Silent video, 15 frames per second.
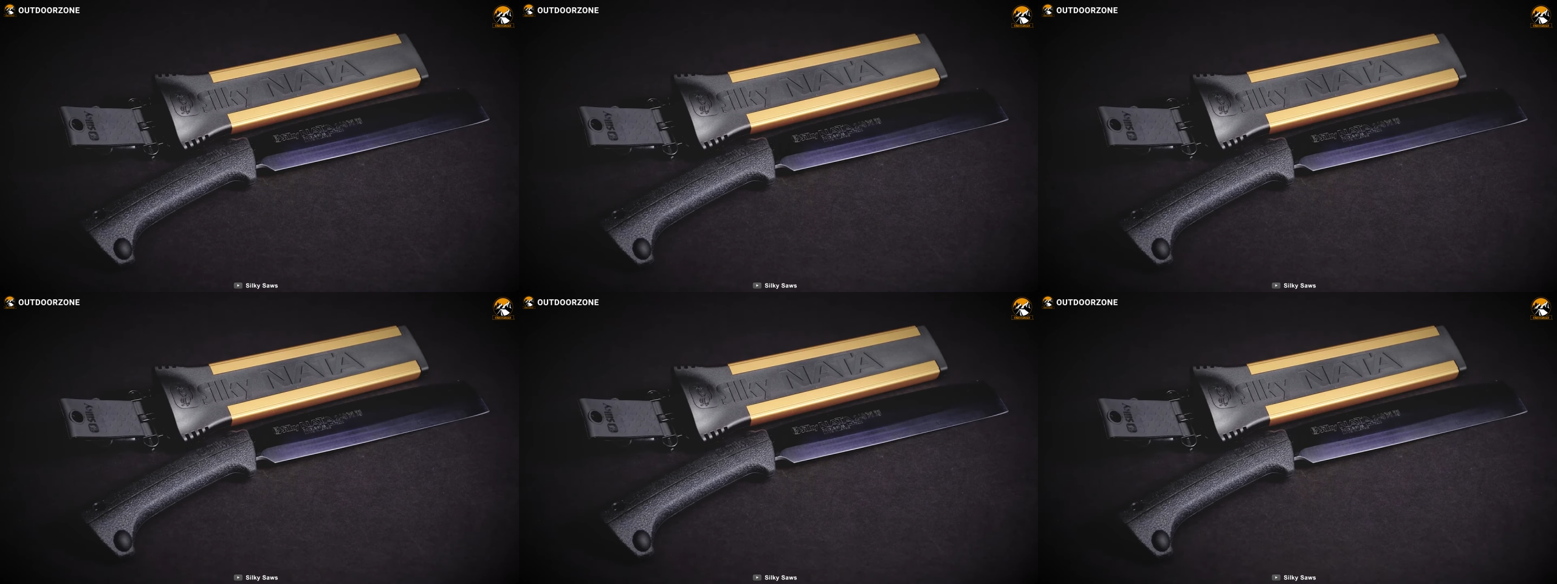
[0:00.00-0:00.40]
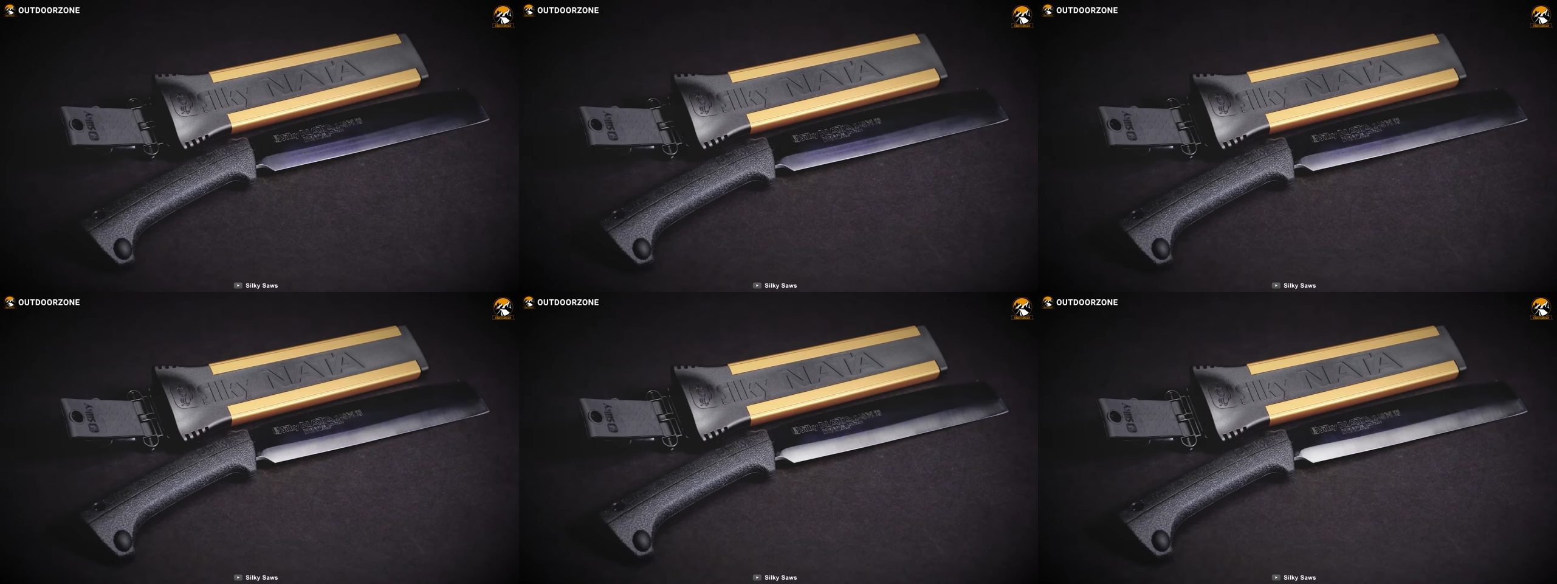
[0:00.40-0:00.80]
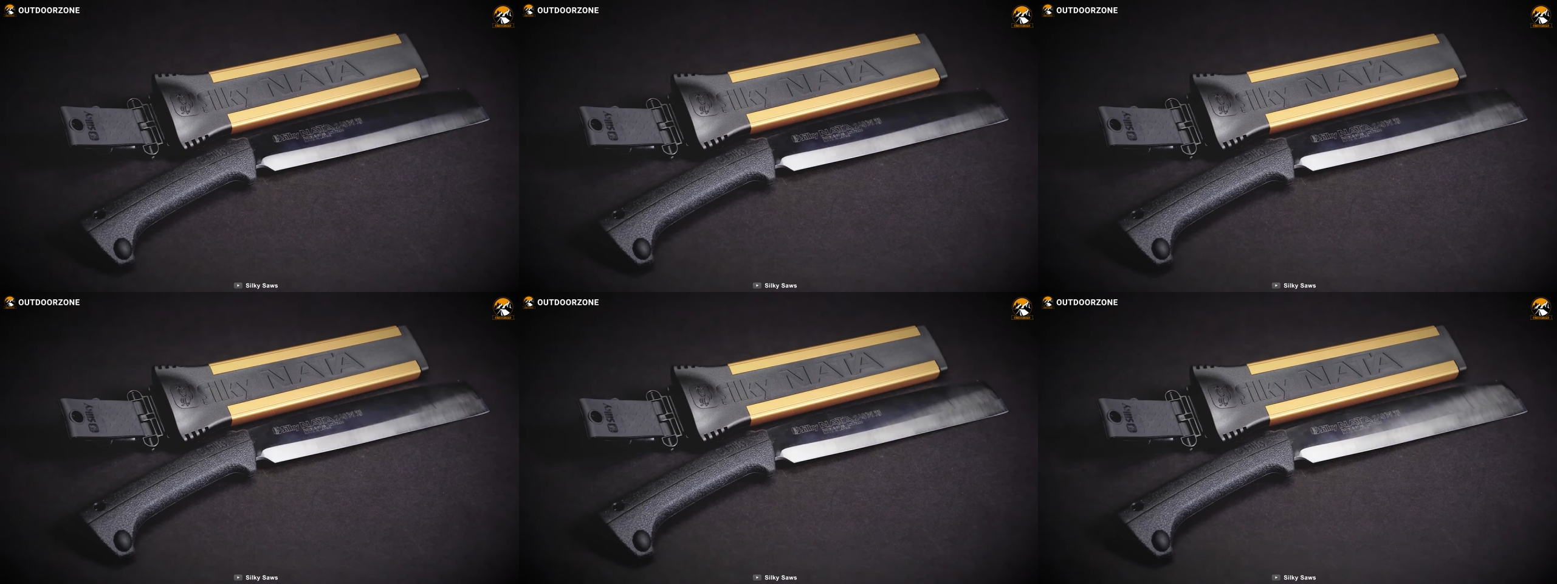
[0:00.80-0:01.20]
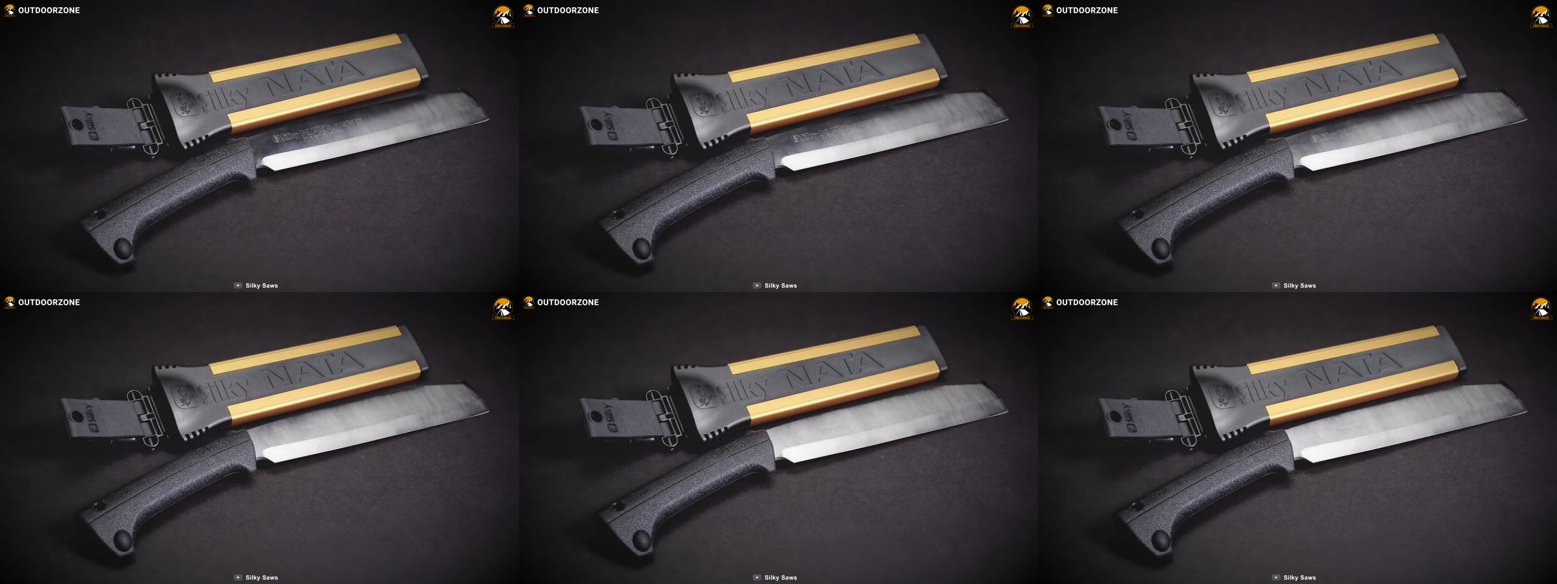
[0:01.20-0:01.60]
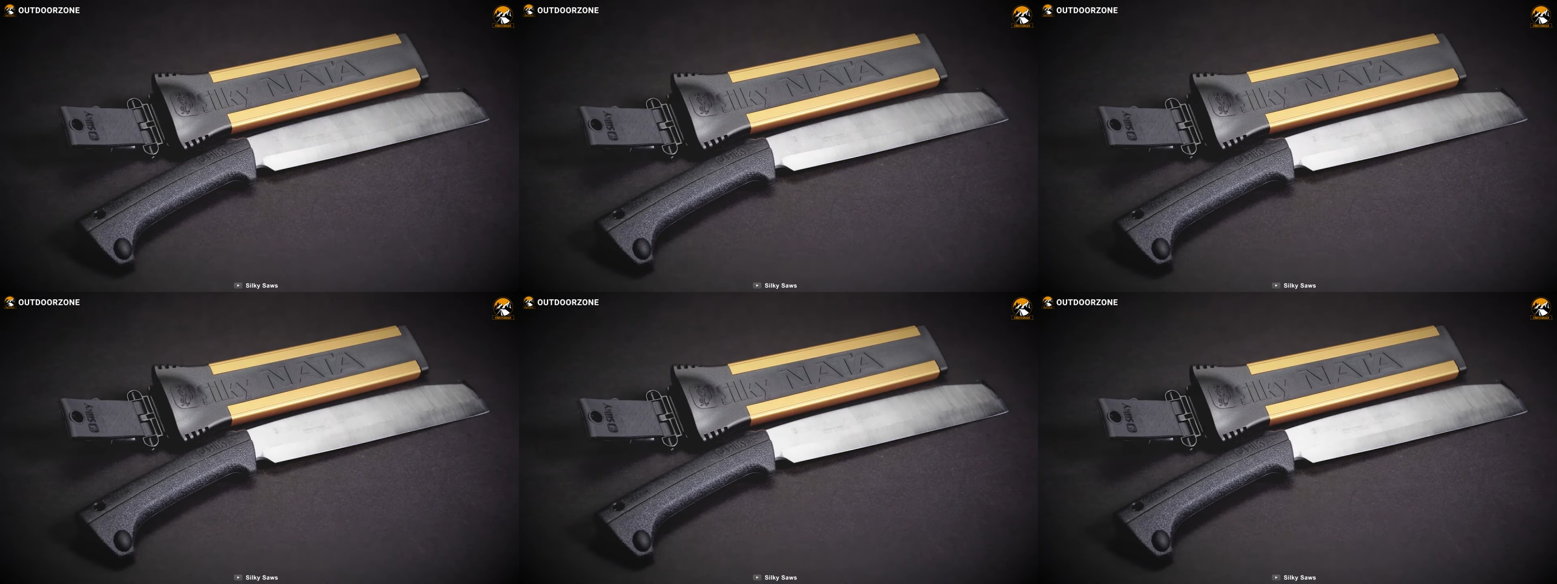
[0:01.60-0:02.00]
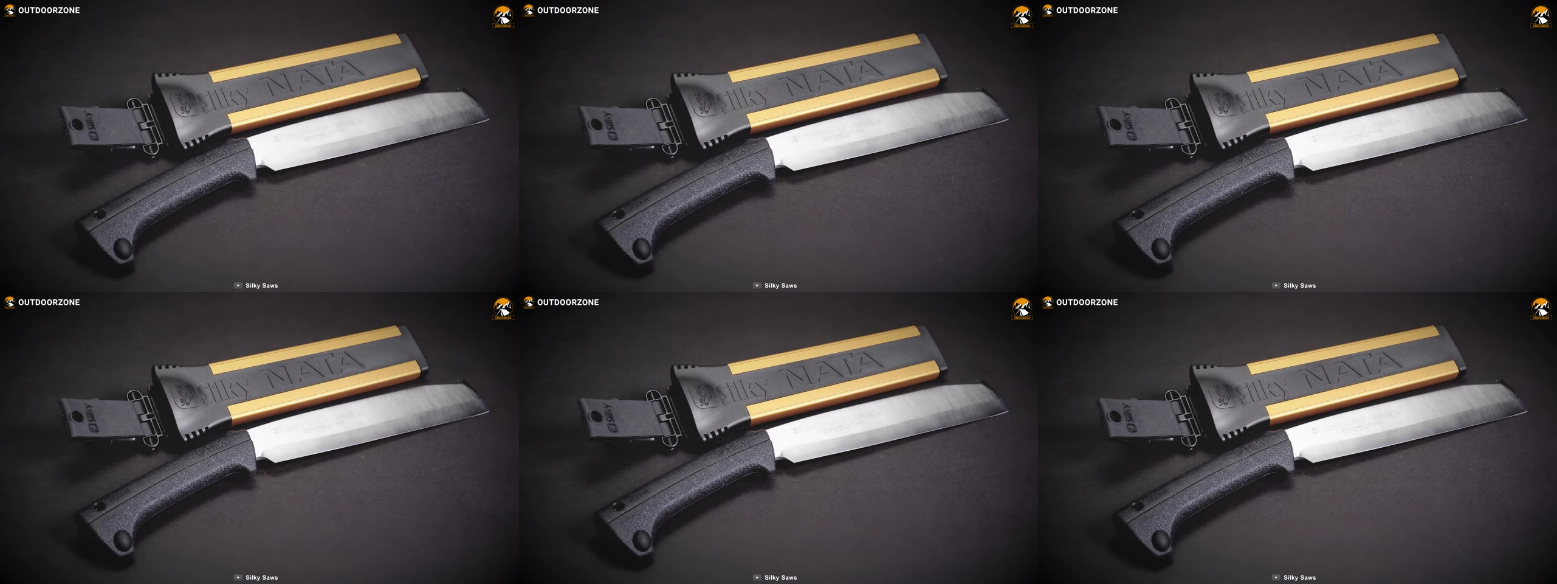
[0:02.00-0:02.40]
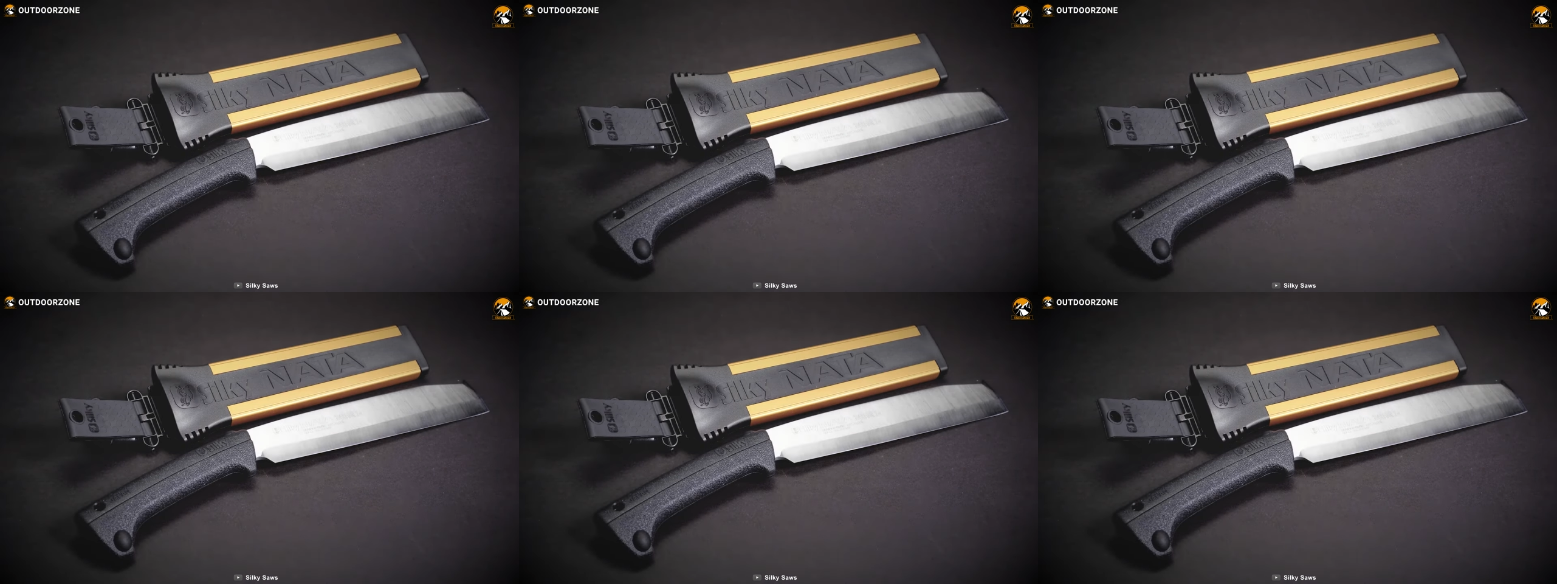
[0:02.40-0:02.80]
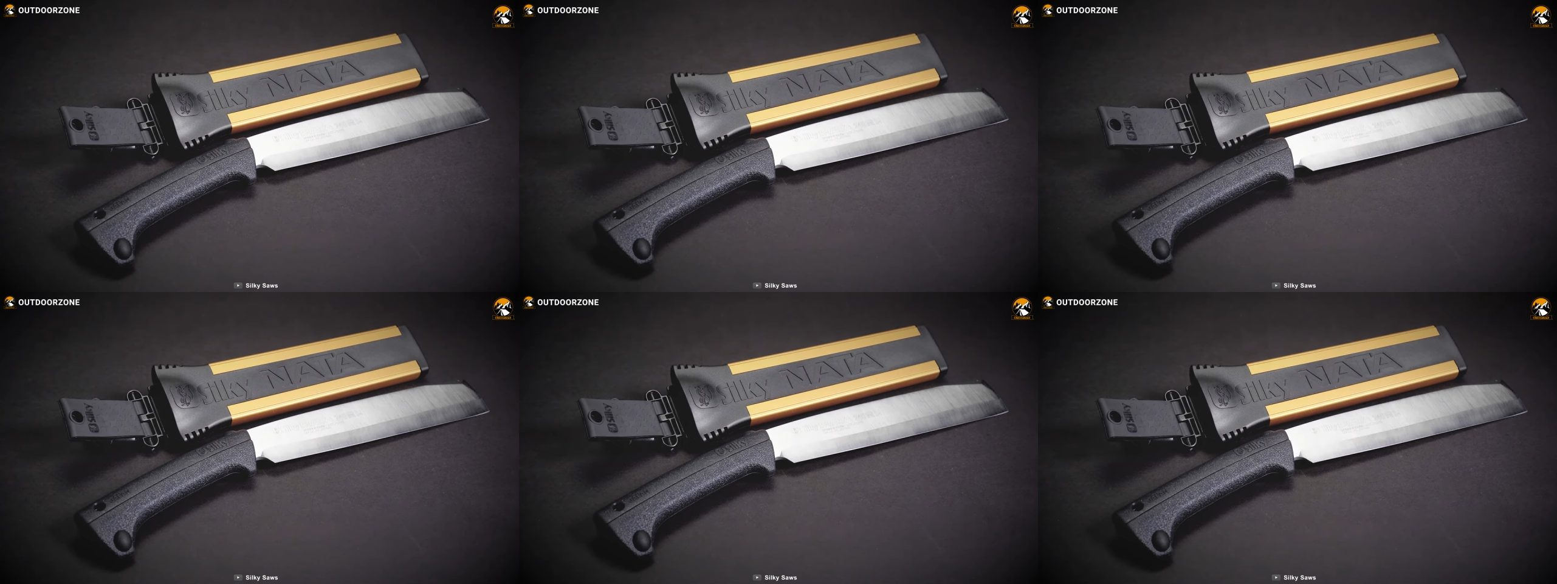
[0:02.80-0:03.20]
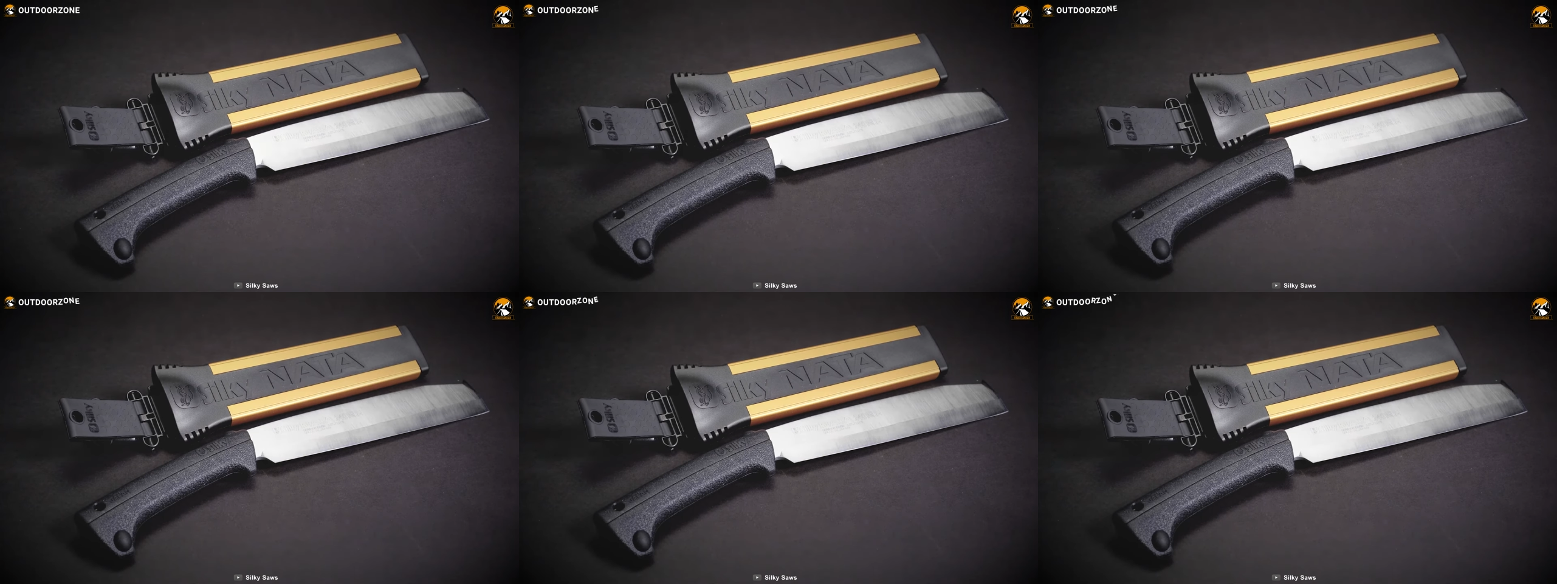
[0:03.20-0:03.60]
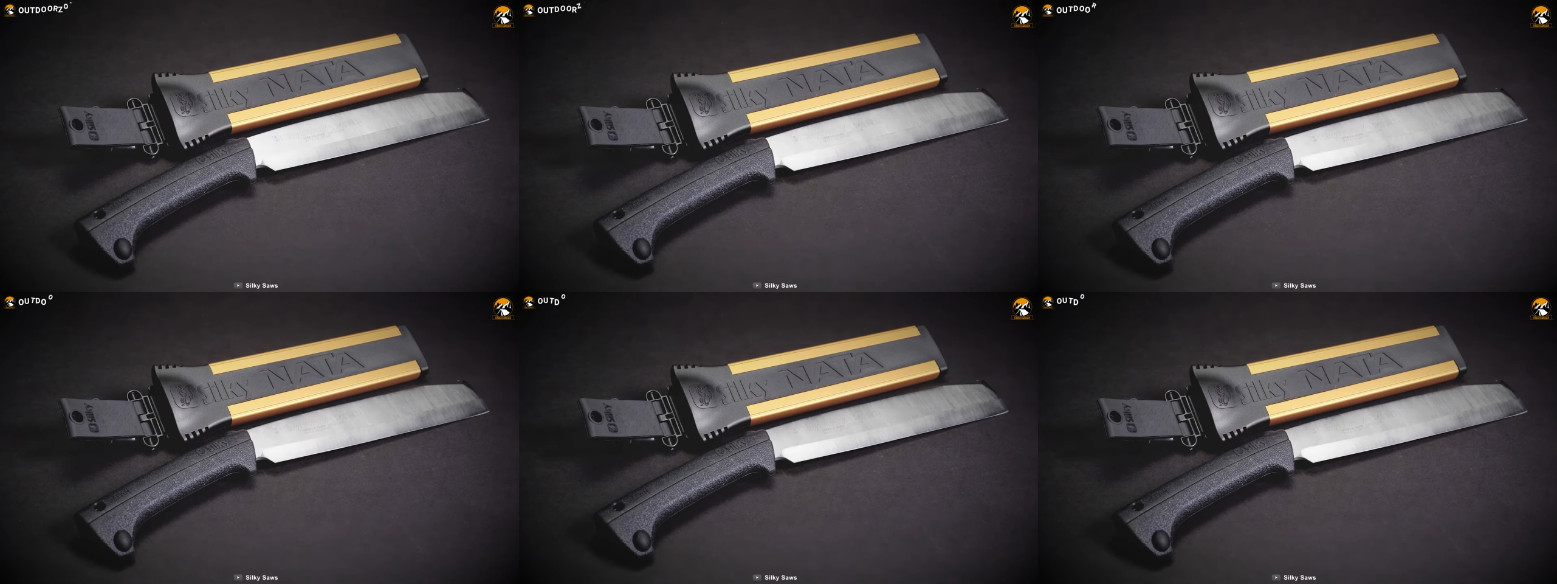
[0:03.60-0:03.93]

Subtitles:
No face is visible, so there are no lips to read.